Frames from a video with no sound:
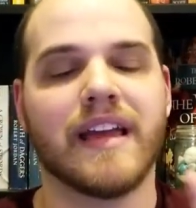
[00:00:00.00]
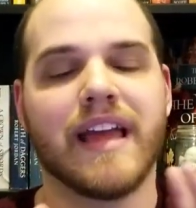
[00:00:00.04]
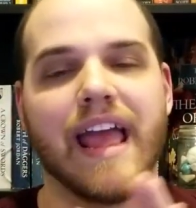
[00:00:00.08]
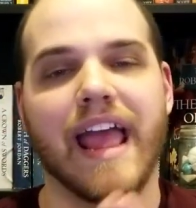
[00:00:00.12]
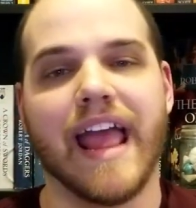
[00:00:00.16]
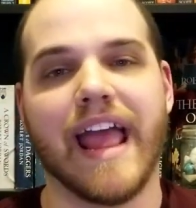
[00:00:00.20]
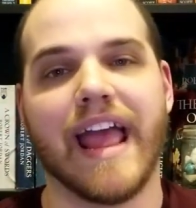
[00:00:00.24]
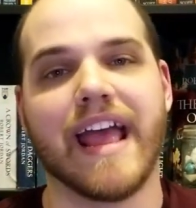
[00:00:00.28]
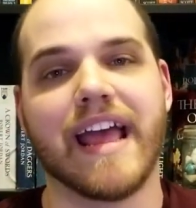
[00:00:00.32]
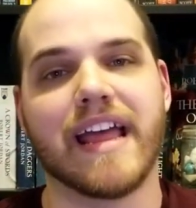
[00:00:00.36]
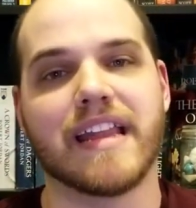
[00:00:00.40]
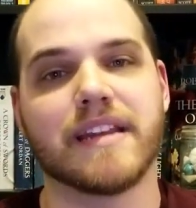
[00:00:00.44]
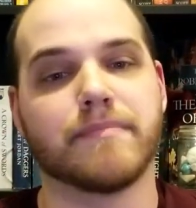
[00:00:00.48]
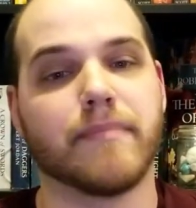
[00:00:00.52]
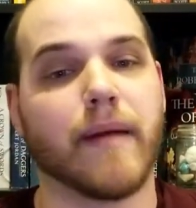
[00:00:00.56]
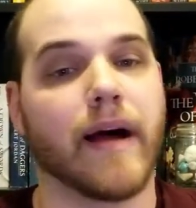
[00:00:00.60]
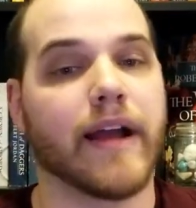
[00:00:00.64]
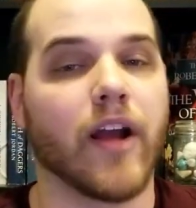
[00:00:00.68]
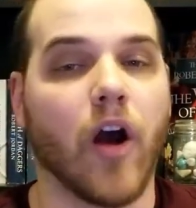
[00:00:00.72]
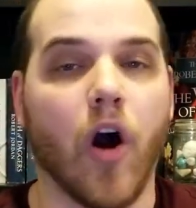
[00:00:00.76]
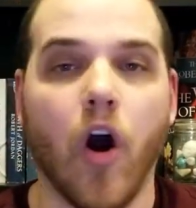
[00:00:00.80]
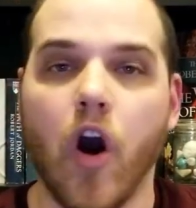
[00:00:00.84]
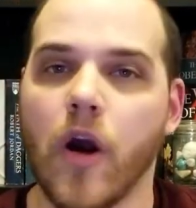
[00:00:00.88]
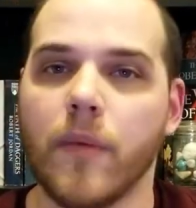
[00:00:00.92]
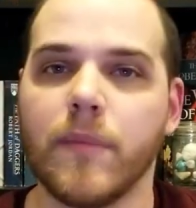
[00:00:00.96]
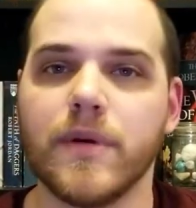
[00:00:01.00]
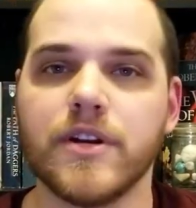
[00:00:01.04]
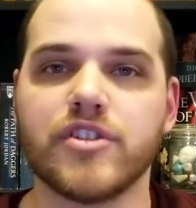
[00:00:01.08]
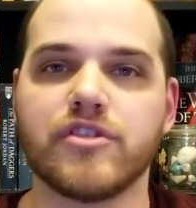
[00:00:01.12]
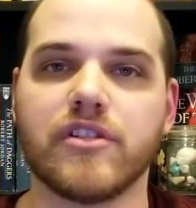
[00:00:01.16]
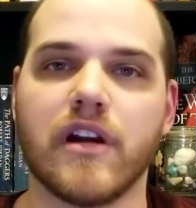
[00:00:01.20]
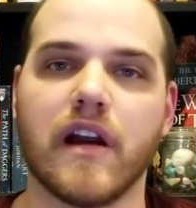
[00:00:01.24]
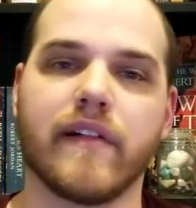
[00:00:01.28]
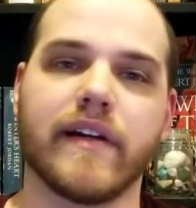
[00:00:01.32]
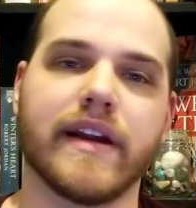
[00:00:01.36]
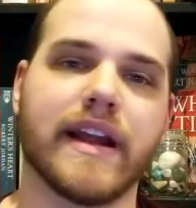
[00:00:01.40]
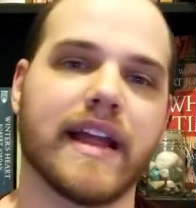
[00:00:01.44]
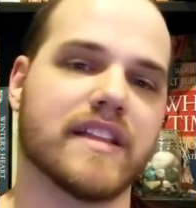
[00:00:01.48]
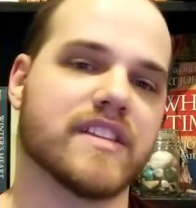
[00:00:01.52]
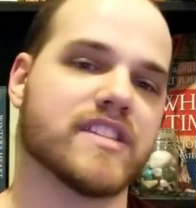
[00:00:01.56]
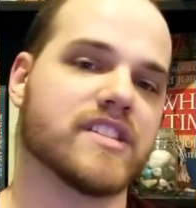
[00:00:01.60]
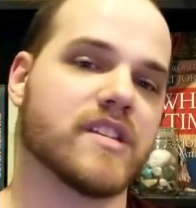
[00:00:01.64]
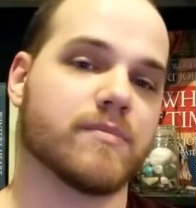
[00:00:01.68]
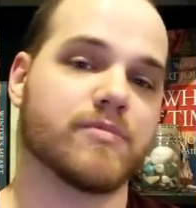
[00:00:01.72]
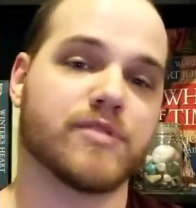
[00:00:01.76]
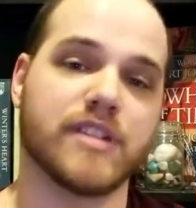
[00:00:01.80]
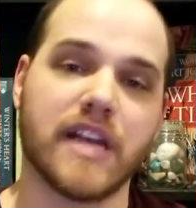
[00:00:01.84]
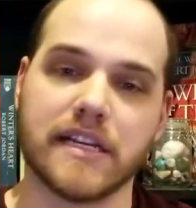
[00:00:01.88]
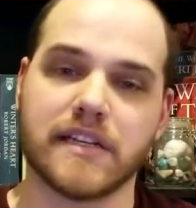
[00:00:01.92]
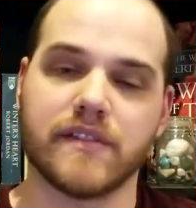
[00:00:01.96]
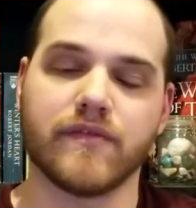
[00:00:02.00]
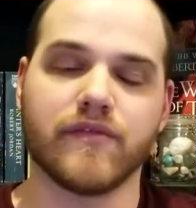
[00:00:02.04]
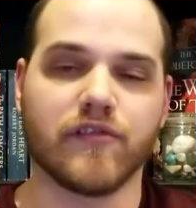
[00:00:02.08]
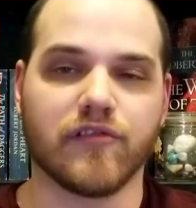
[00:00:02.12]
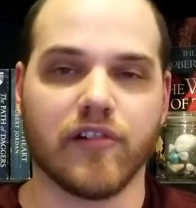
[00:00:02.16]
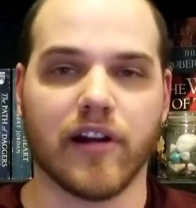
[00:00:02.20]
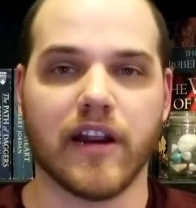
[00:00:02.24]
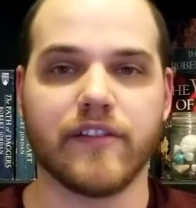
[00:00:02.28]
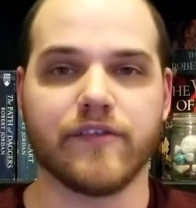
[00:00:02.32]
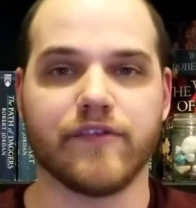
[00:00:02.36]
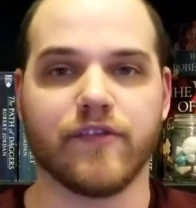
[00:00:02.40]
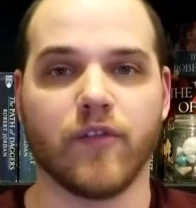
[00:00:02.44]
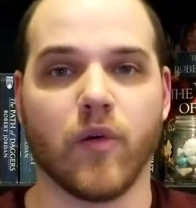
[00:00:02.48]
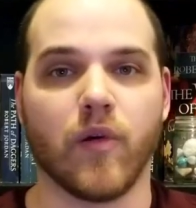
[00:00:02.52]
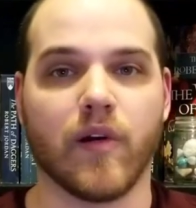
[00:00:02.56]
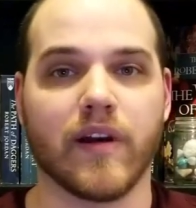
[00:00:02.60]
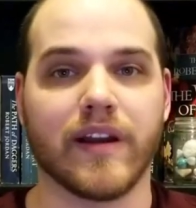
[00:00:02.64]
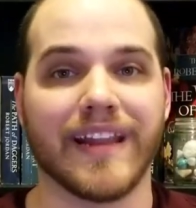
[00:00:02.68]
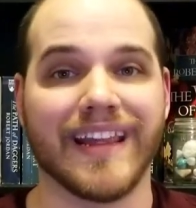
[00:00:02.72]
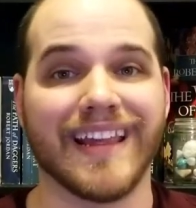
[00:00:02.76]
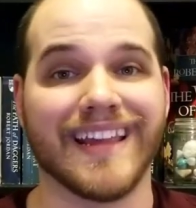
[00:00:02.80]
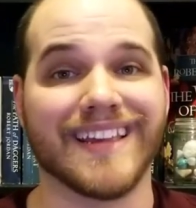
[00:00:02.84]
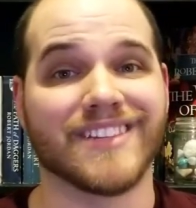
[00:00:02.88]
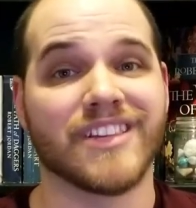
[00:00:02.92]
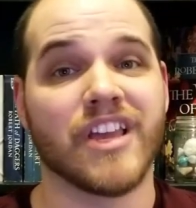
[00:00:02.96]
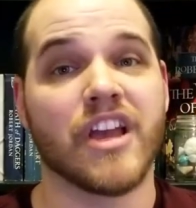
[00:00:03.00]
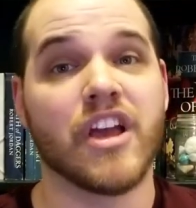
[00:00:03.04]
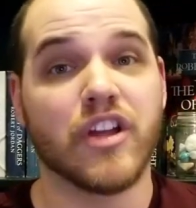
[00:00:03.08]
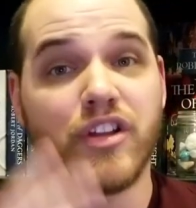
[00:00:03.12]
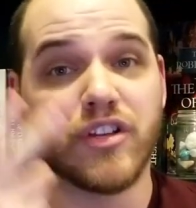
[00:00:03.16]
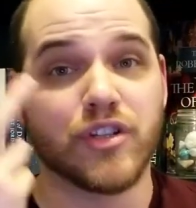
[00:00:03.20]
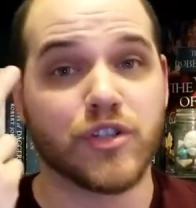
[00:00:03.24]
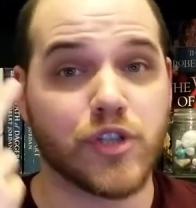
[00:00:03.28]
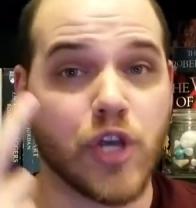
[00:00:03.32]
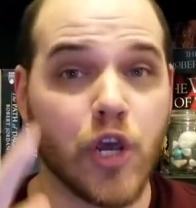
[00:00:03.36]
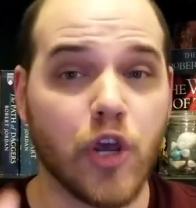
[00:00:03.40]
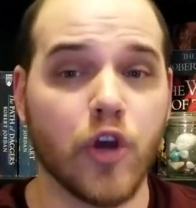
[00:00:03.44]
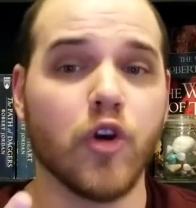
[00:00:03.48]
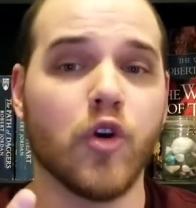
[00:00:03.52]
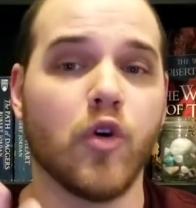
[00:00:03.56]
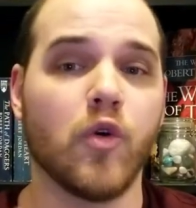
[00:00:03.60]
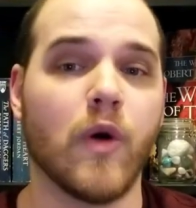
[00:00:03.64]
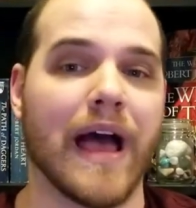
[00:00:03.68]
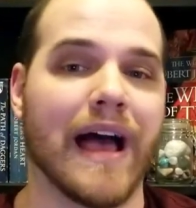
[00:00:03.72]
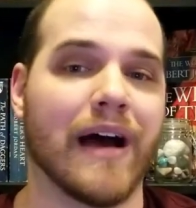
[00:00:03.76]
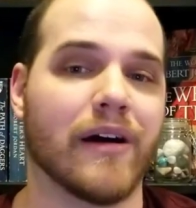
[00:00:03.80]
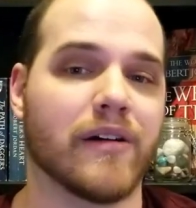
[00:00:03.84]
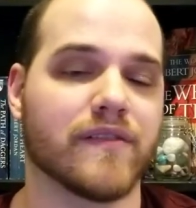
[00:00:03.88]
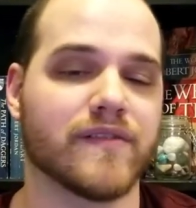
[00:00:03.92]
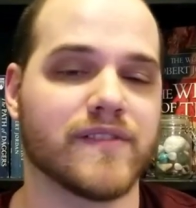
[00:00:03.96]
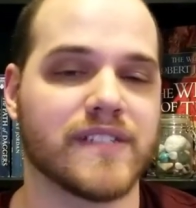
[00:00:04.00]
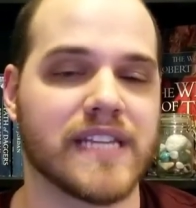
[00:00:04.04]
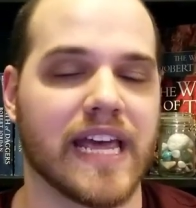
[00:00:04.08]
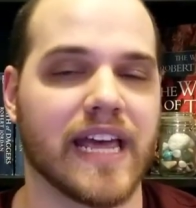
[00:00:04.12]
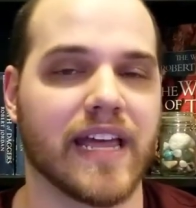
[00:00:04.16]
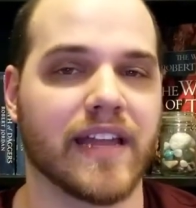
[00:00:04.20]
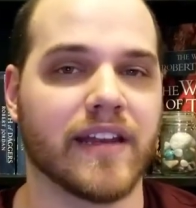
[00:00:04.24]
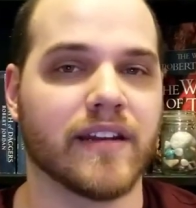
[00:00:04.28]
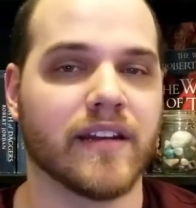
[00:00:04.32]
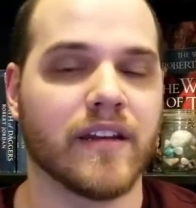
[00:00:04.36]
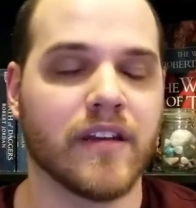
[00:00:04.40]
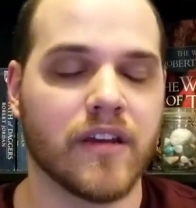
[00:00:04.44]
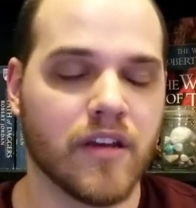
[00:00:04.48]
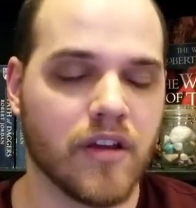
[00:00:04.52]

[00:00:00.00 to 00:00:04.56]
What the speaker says: and my arbitrary and subjective grade for it is 2 out of 10.